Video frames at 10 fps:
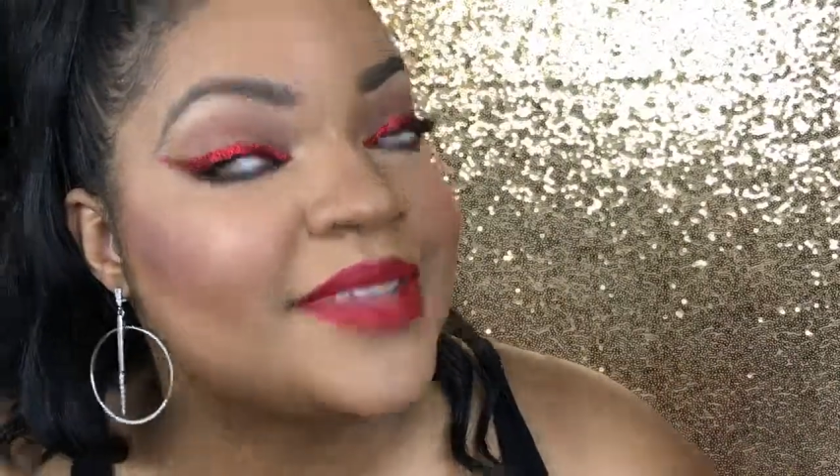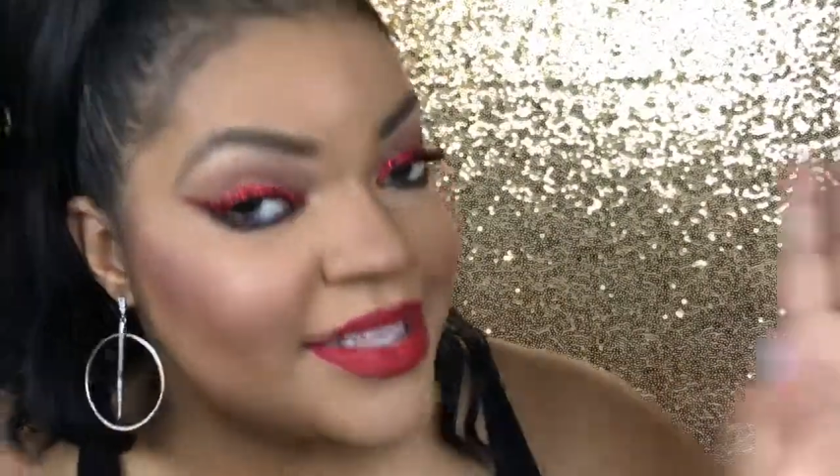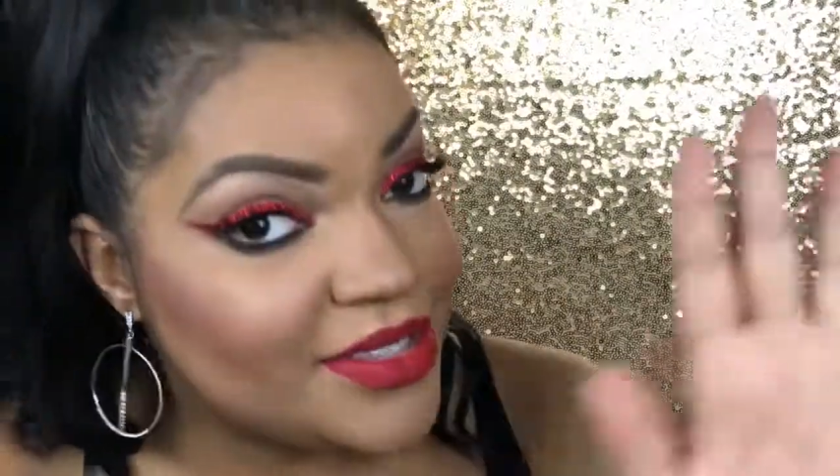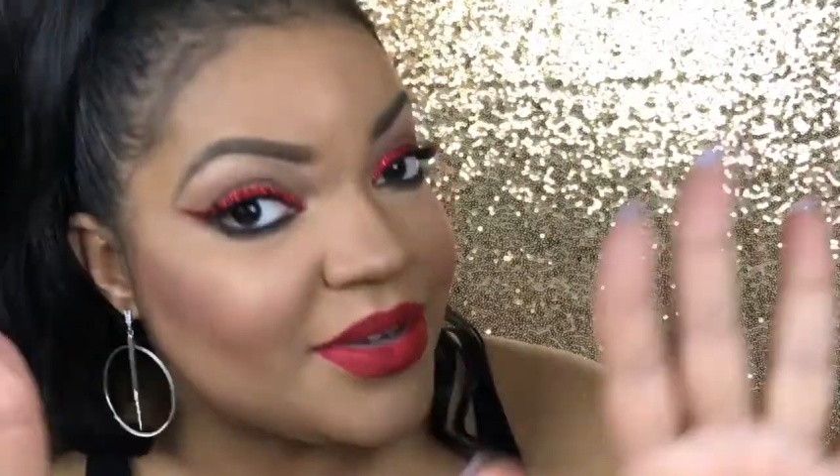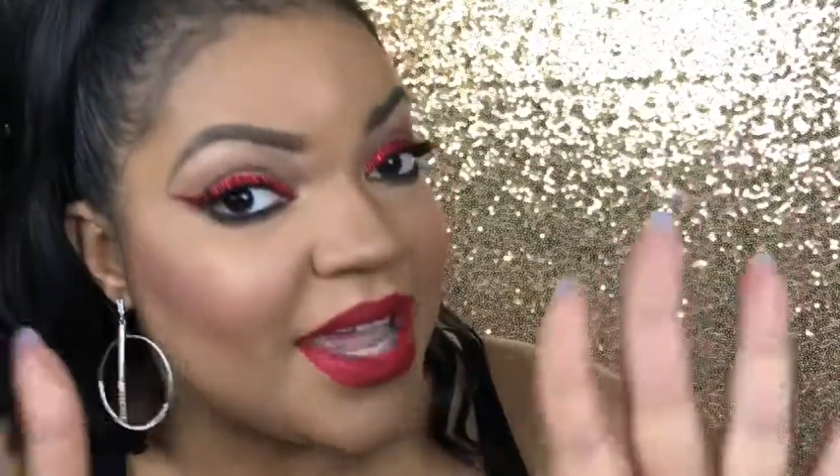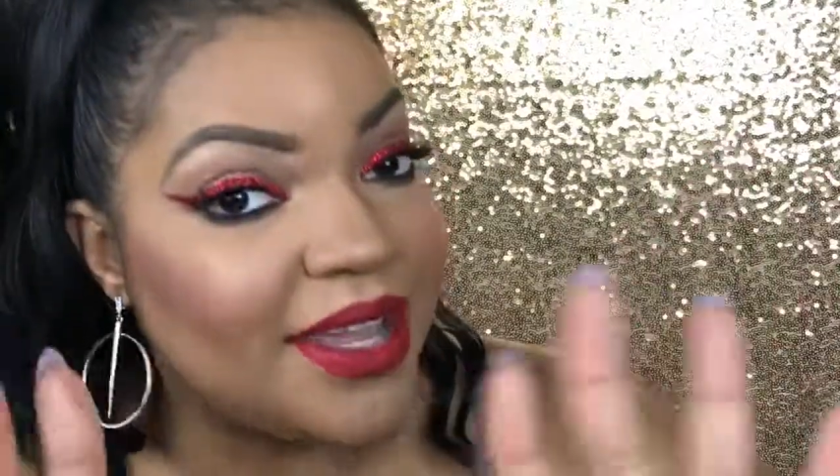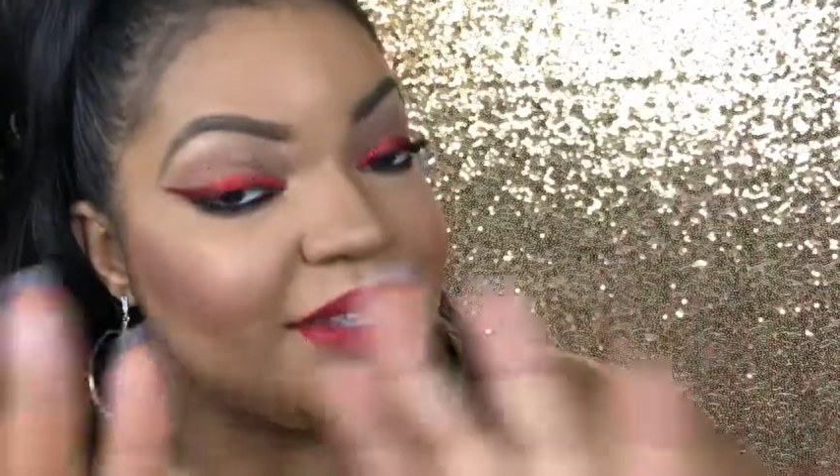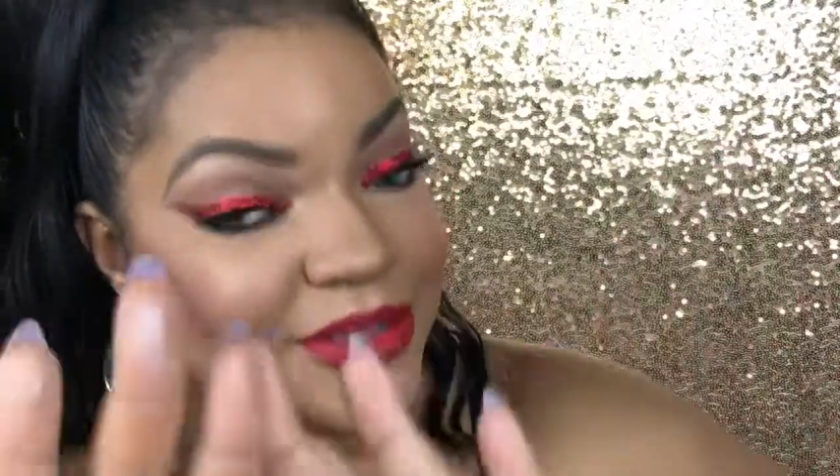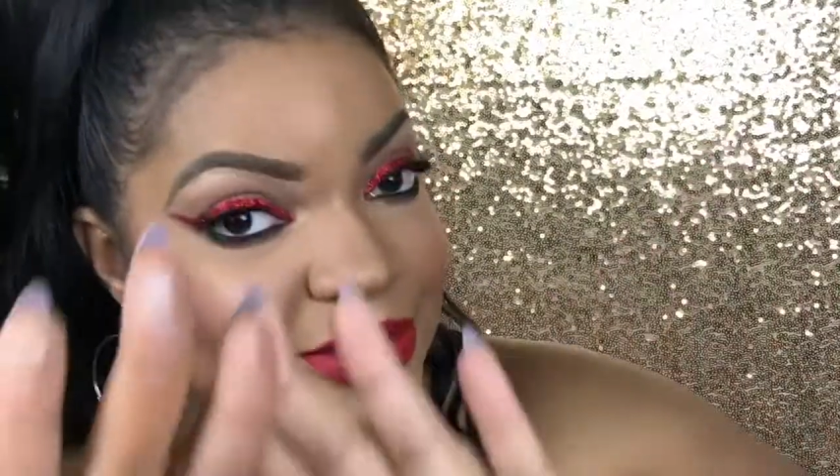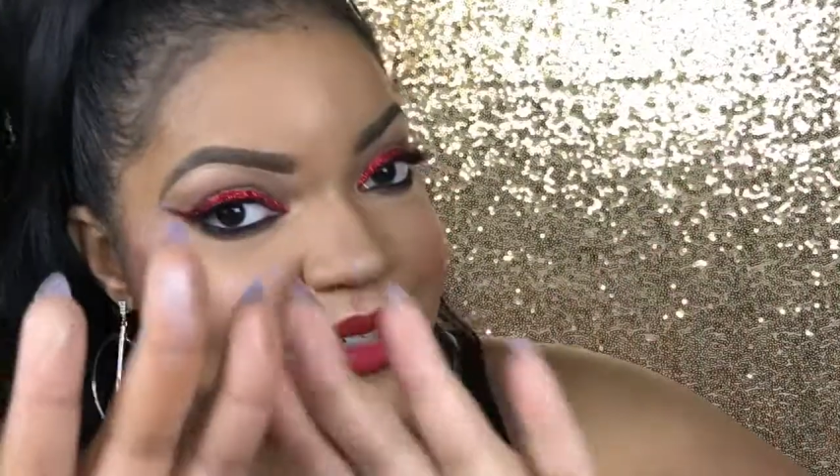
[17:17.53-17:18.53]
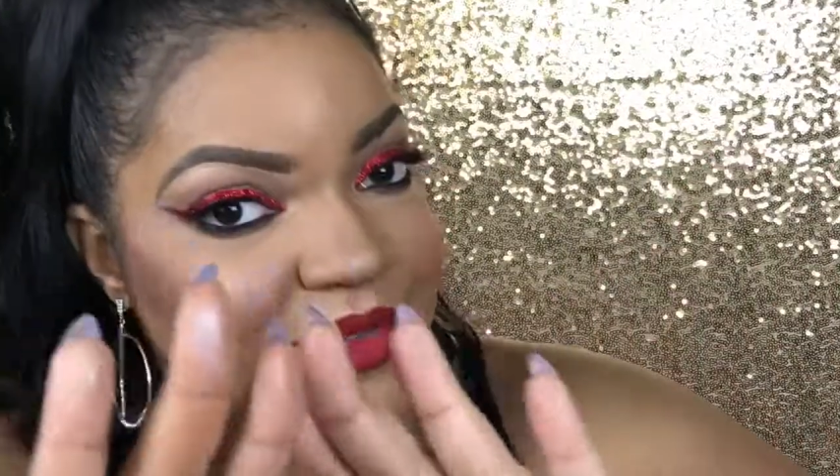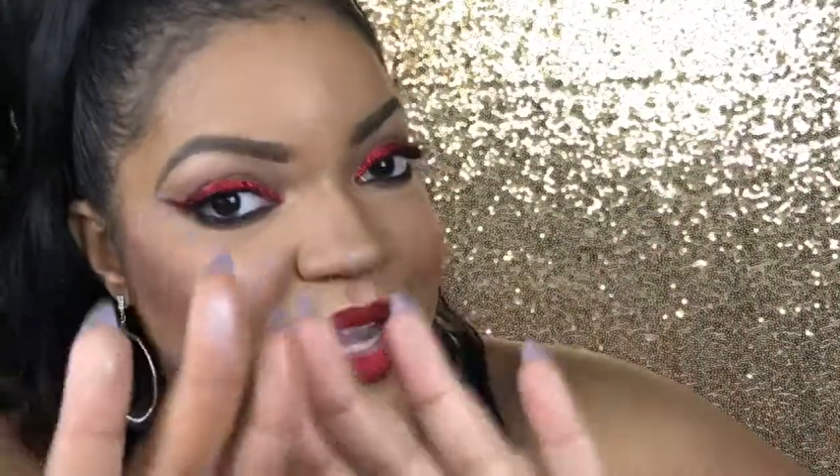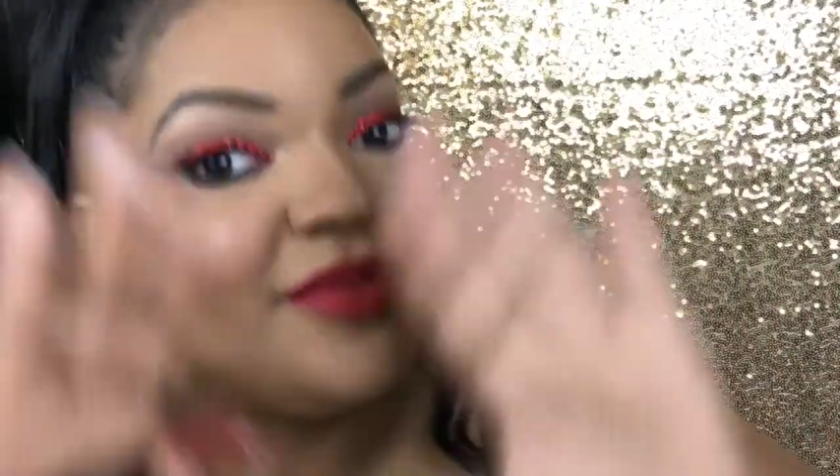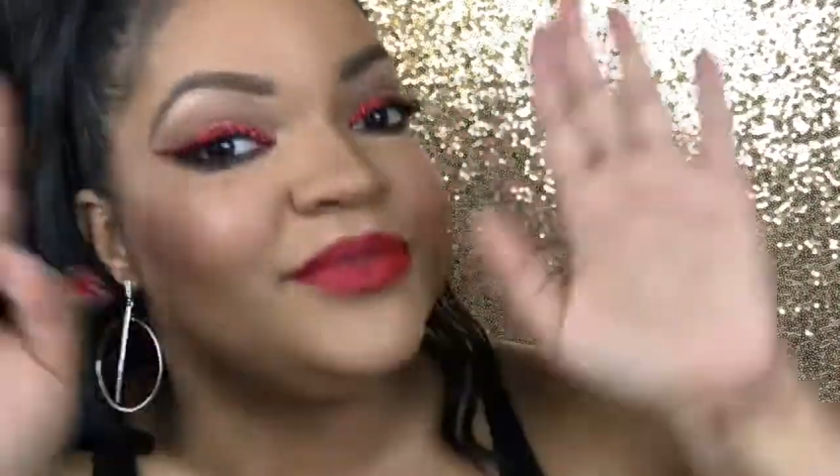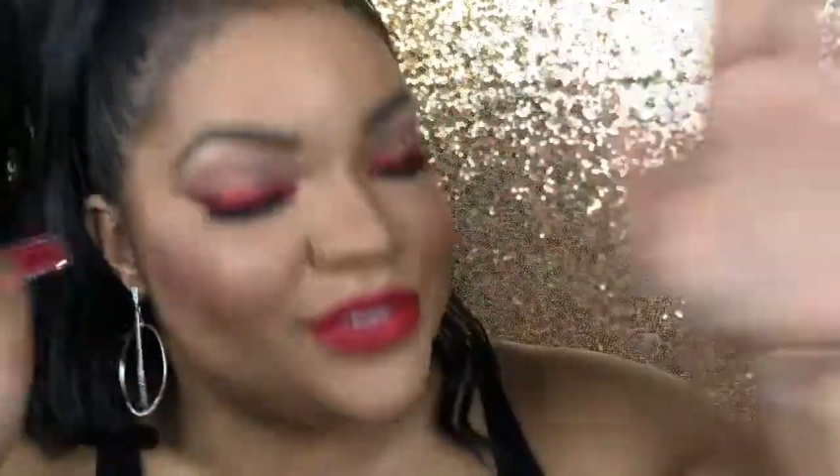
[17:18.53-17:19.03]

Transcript: It's okay. You'll survive.